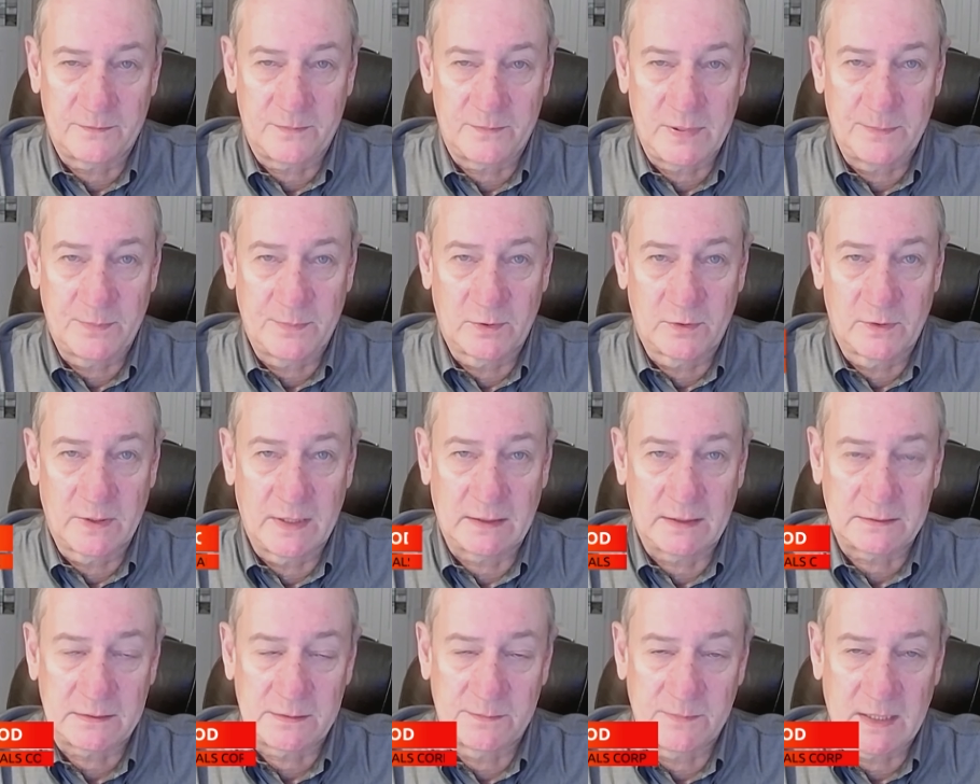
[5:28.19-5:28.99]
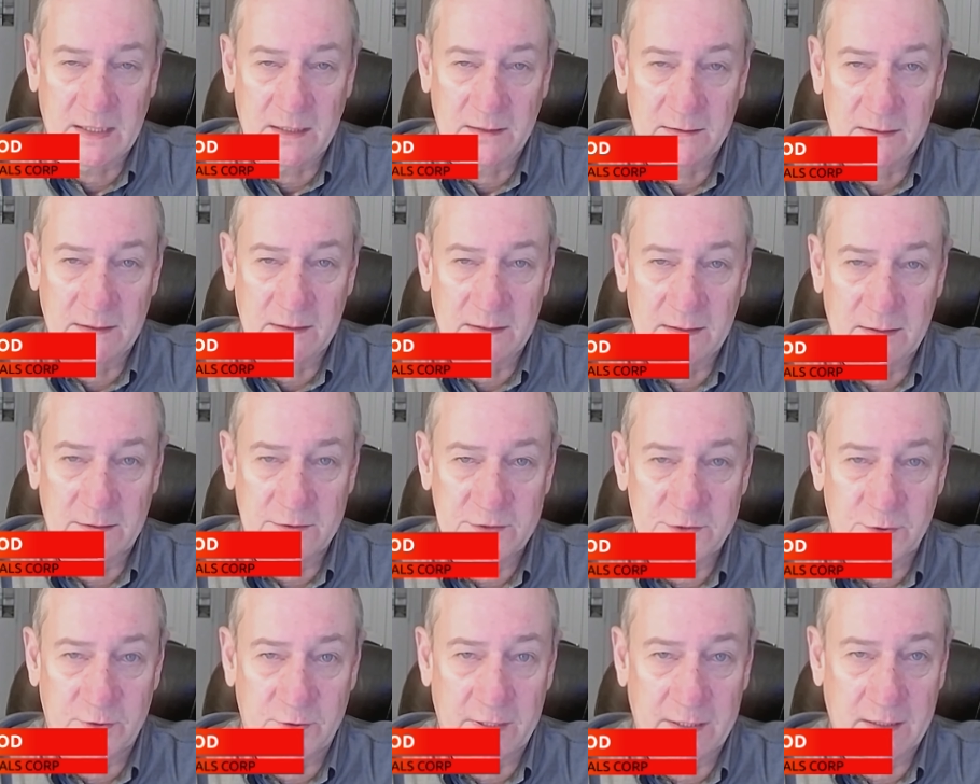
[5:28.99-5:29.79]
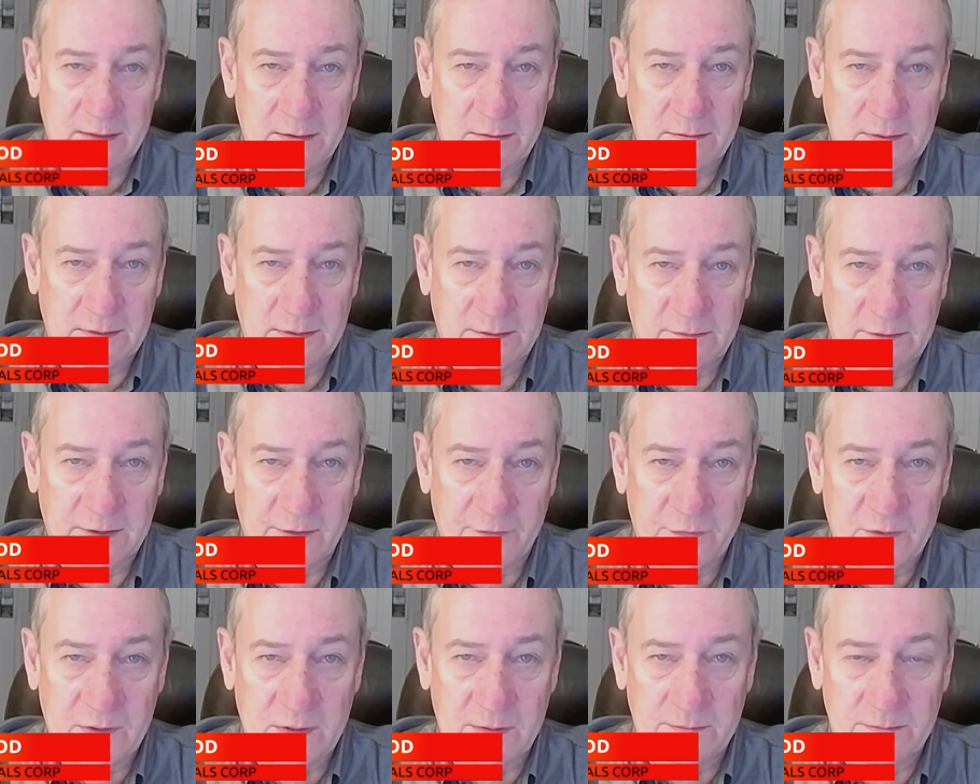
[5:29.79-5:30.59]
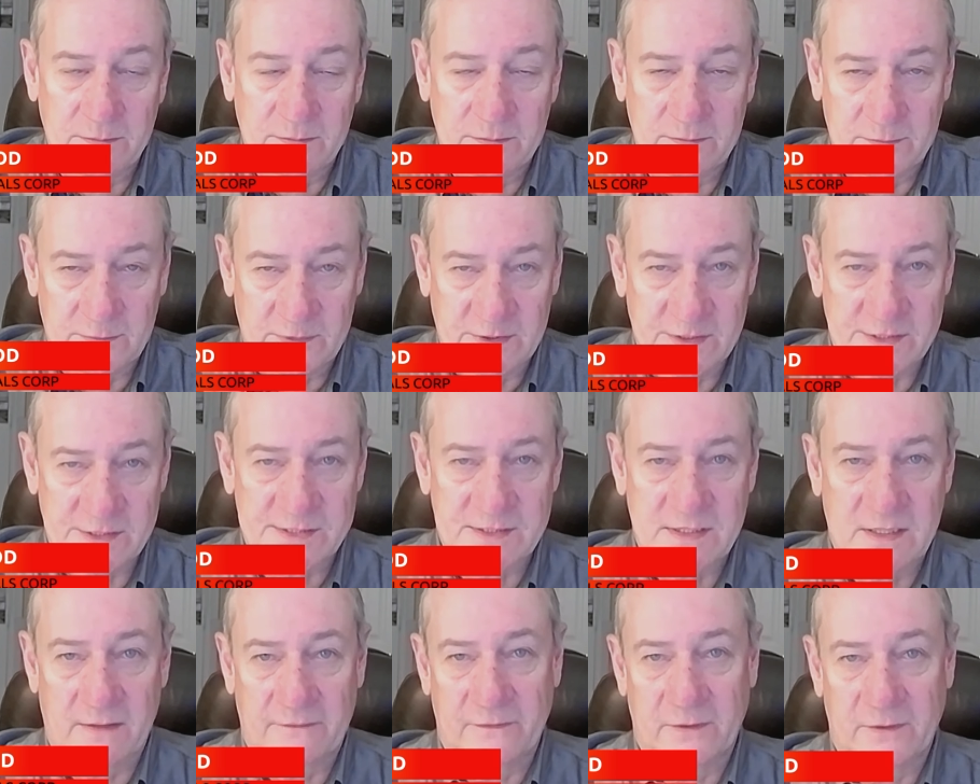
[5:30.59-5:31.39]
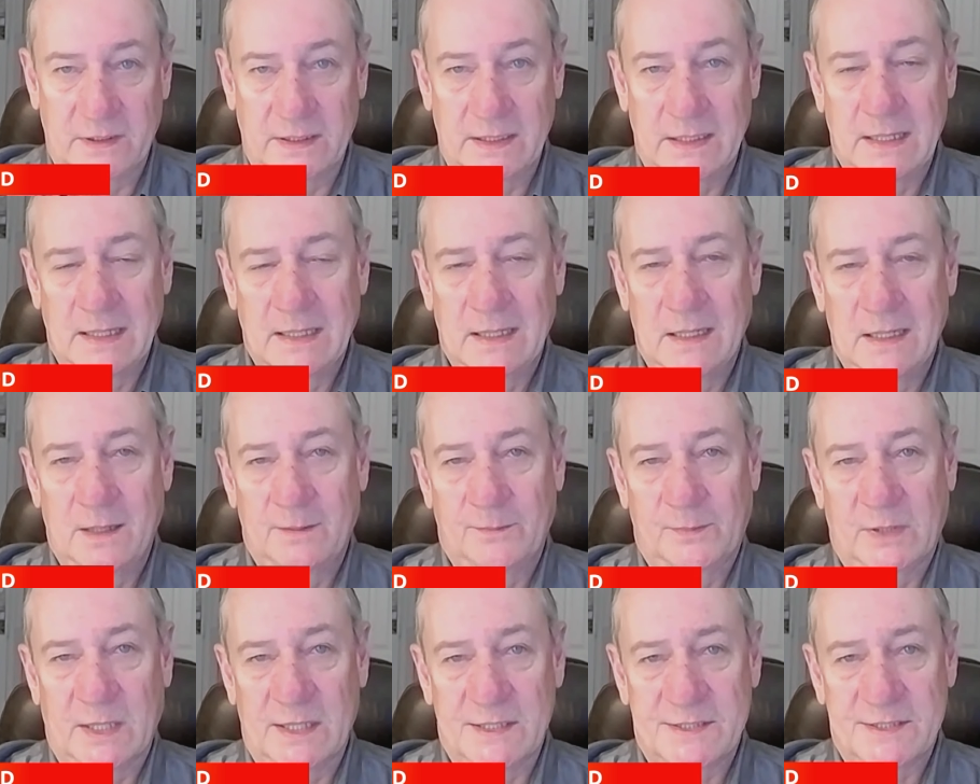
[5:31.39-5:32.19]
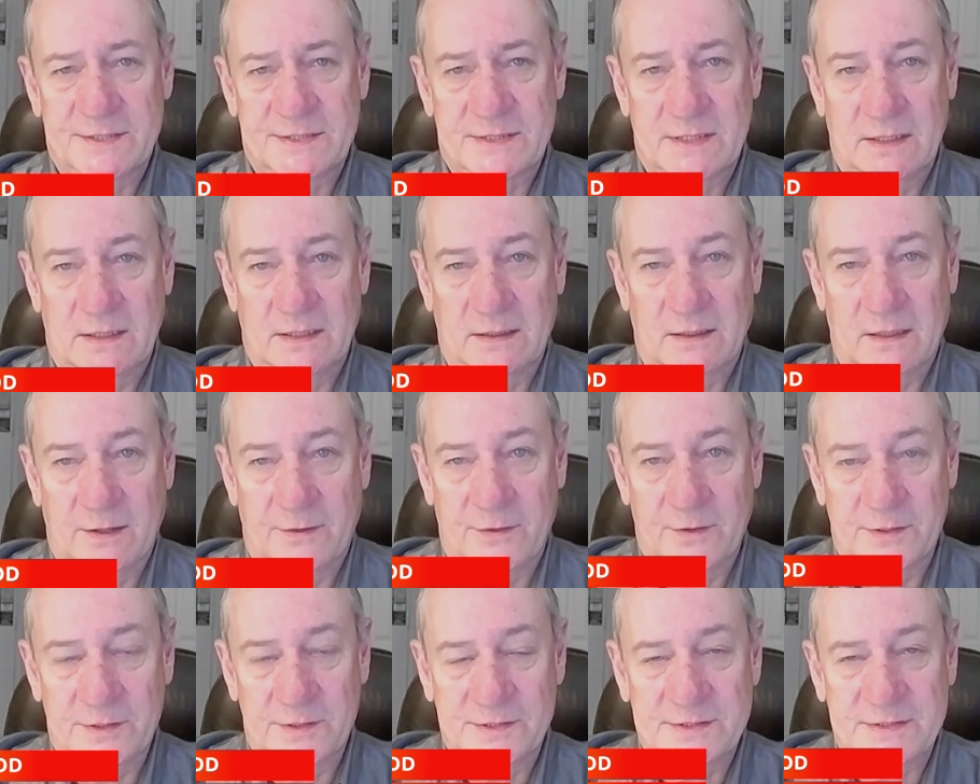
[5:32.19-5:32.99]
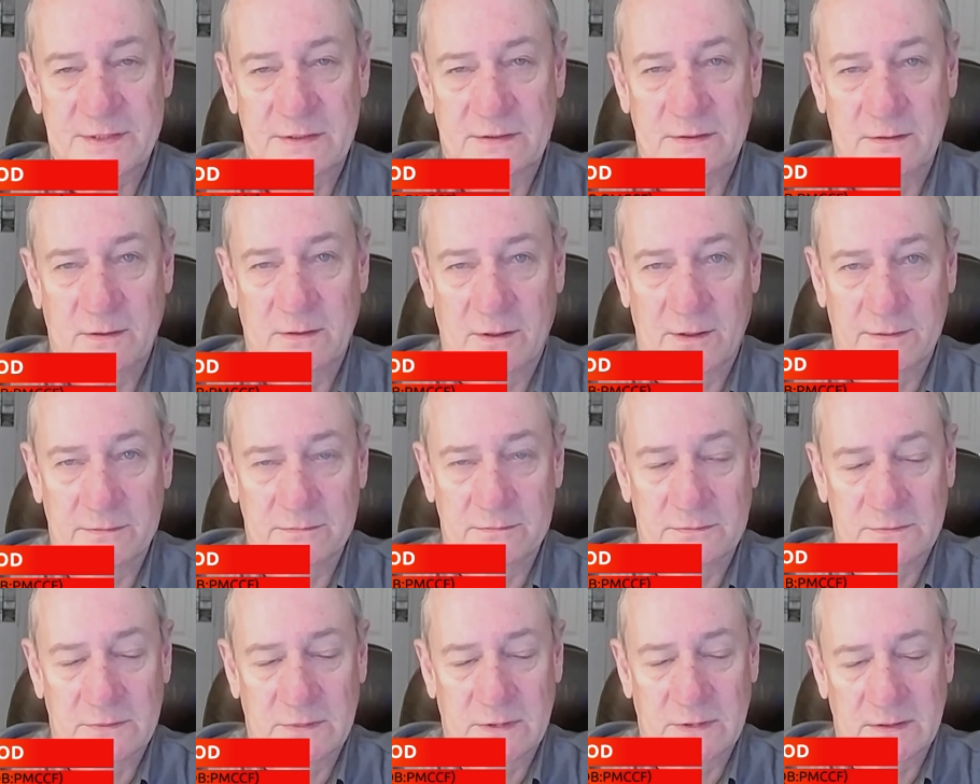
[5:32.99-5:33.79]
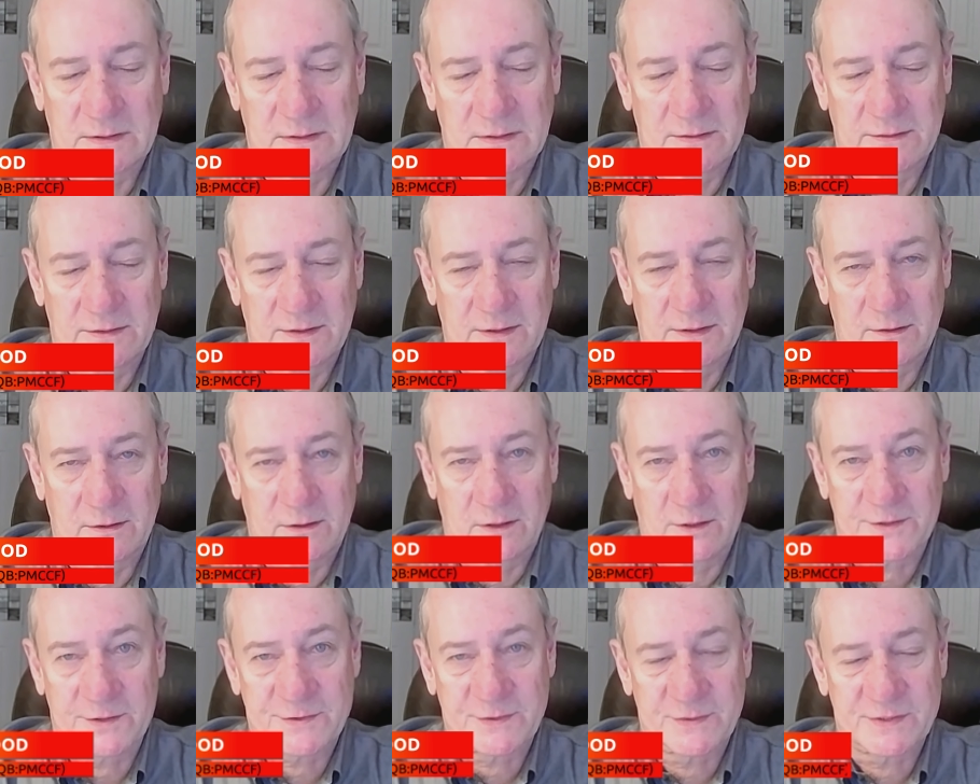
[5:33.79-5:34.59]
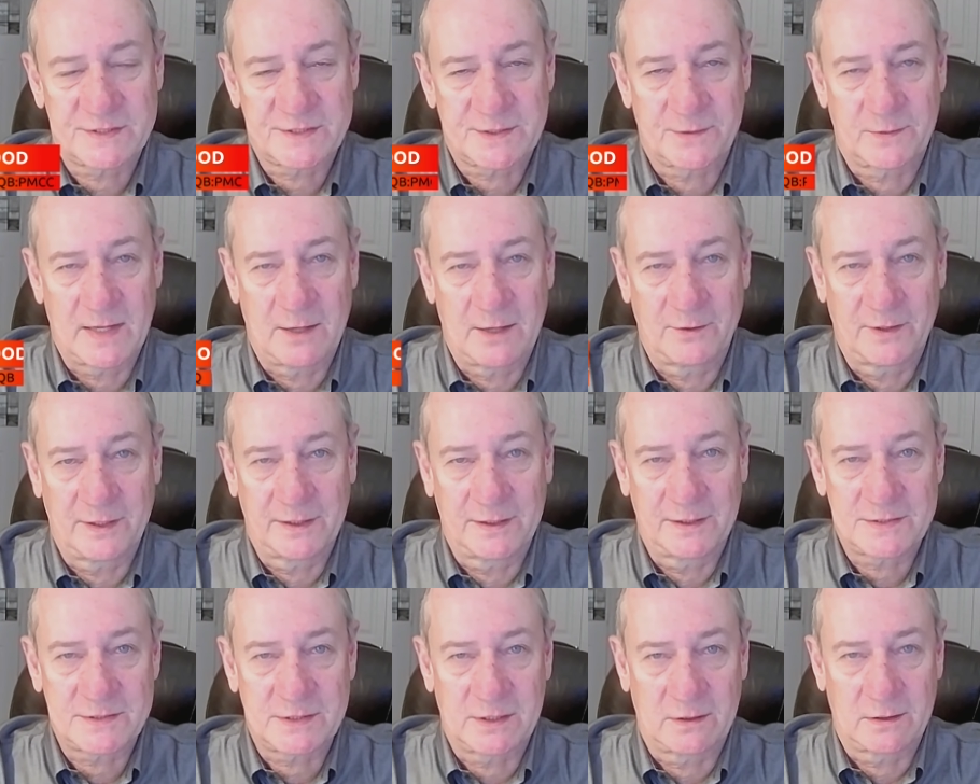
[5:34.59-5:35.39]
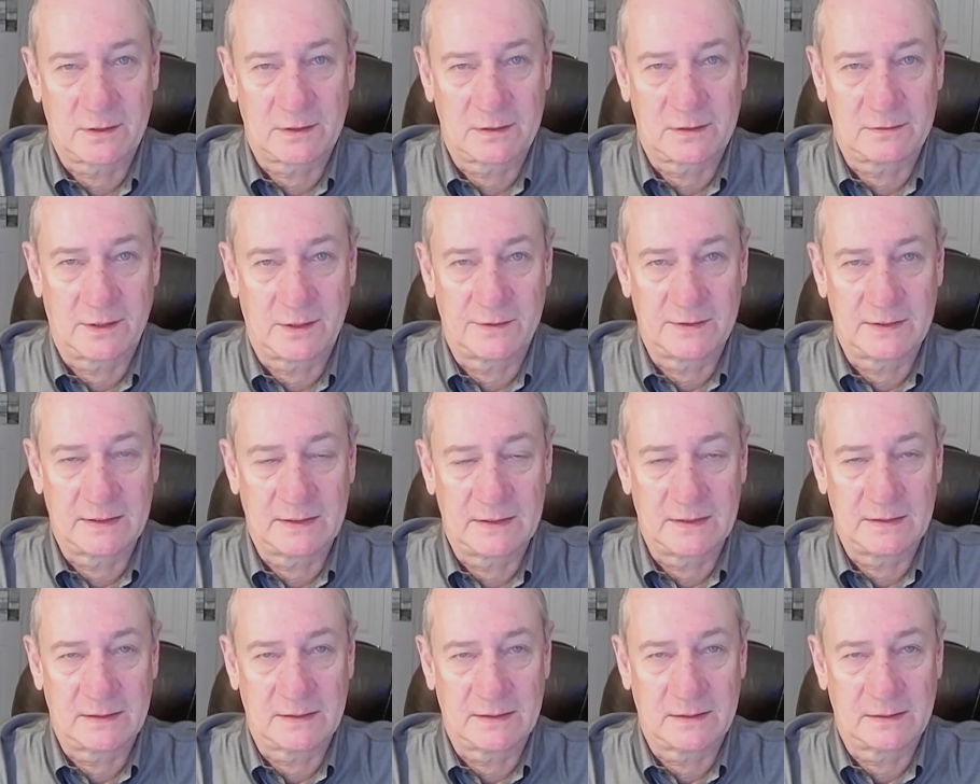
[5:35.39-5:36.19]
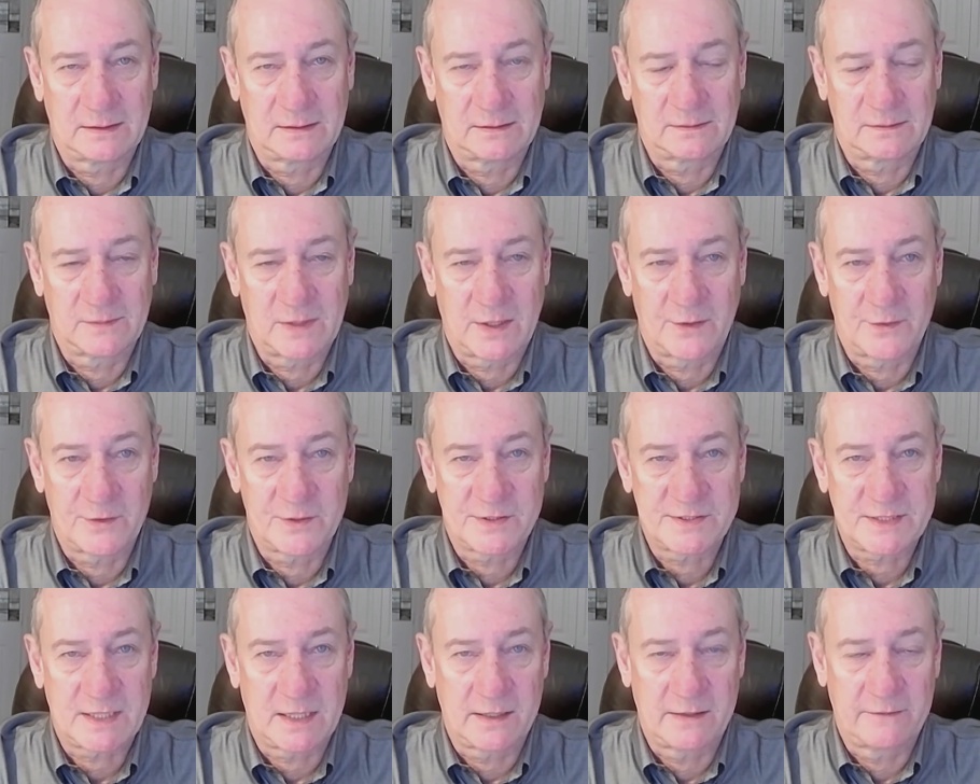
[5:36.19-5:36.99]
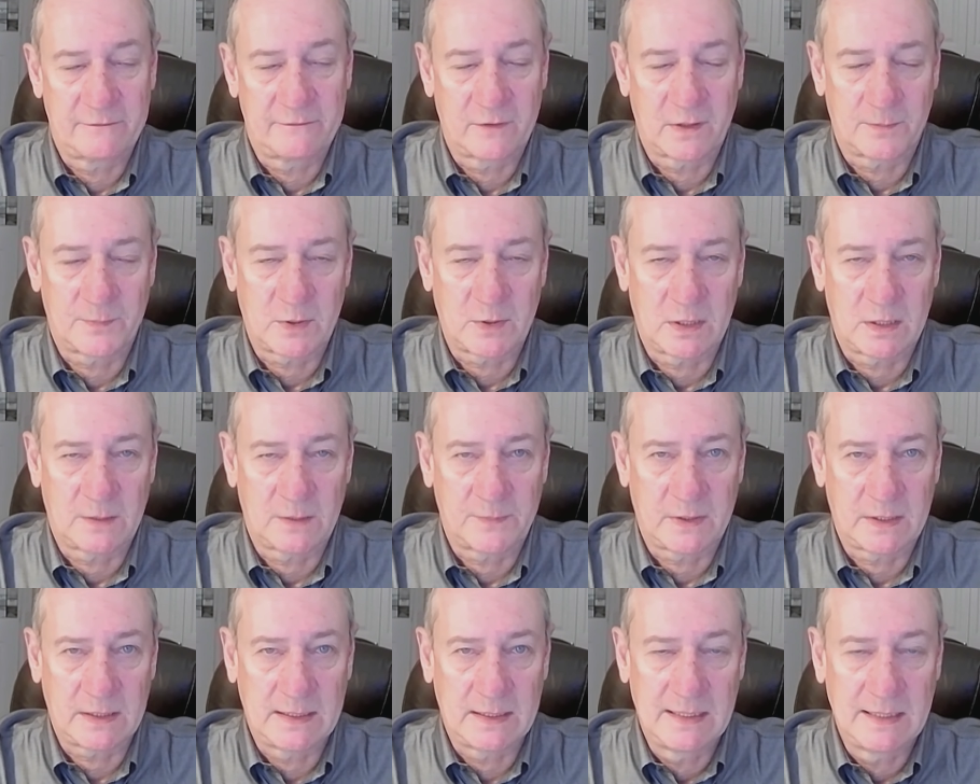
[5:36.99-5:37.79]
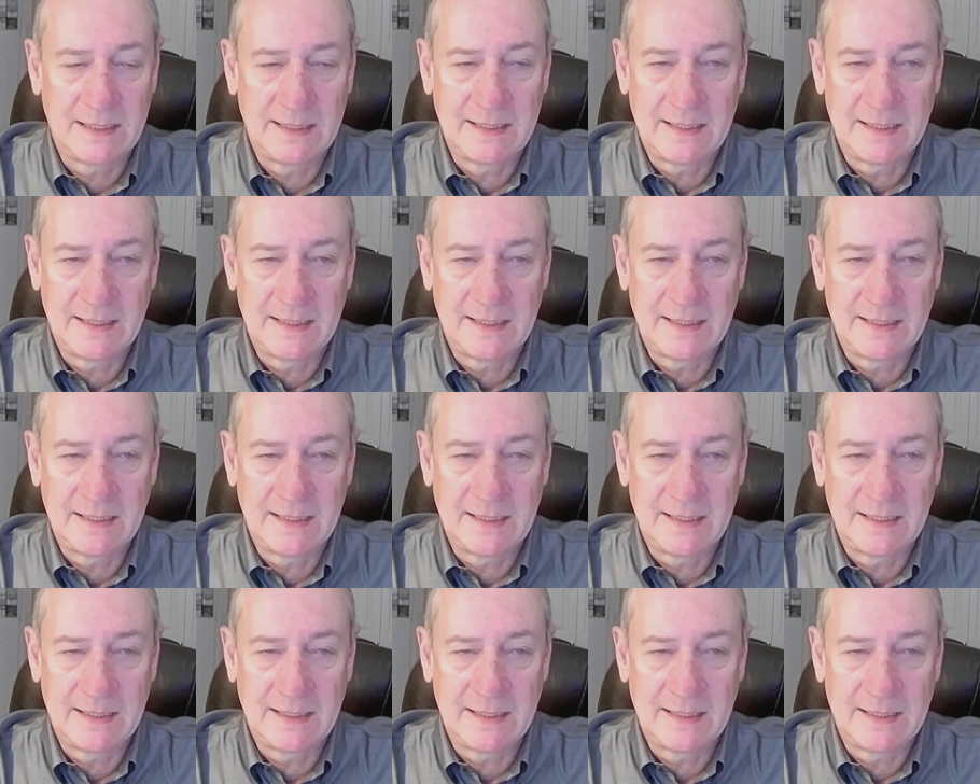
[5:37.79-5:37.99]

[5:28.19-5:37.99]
people that made the adjoining lithium discovery, plus others that are also surrounding us on the other side of our property.